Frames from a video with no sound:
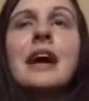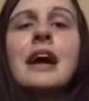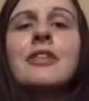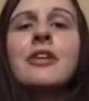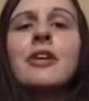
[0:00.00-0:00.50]

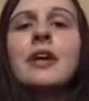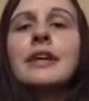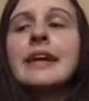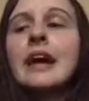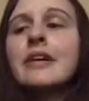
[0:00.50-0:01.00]
other
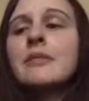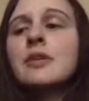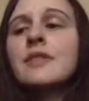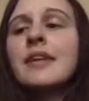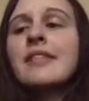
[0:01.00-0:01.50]
Italian
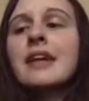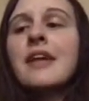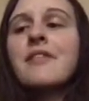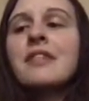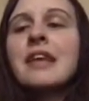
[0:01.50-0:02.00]
movies that
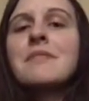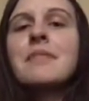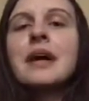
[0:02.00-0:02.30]
I've seen,